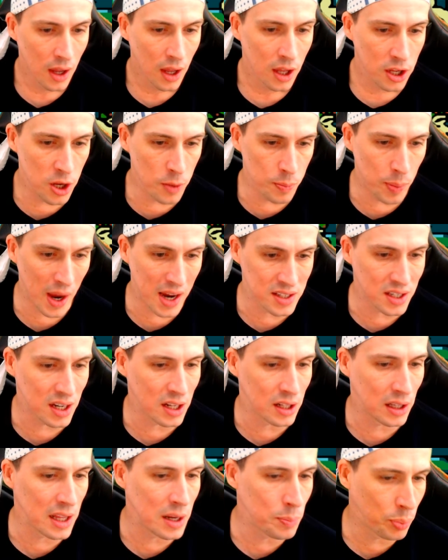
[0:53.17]
You
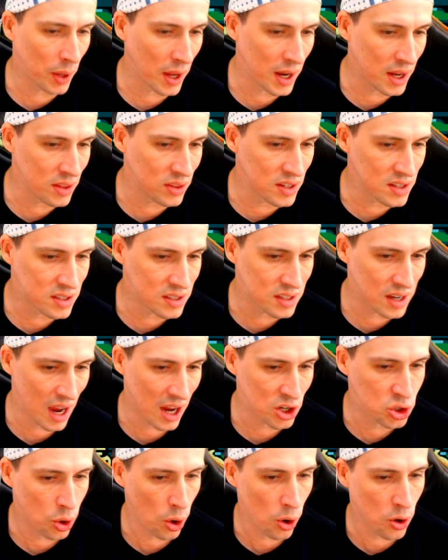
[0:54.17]
basically play this
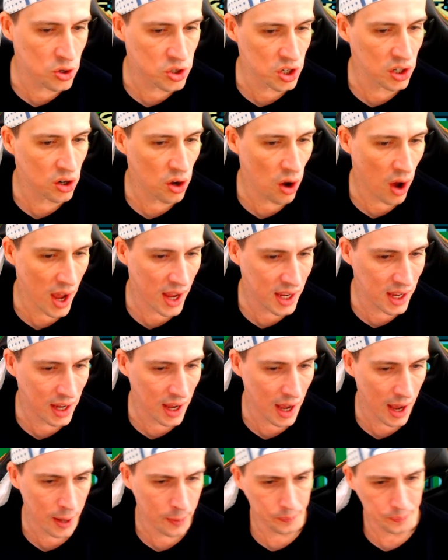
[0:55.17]
Trojan guy
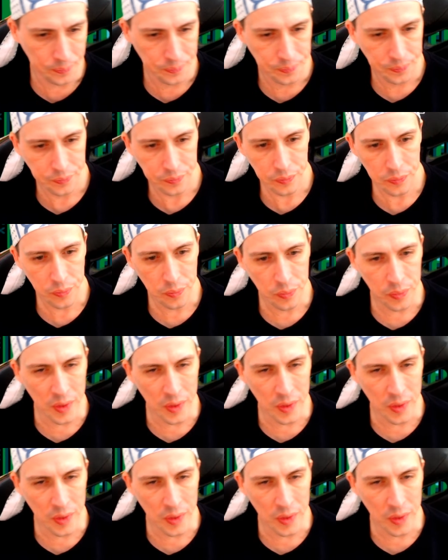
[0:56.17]
here. He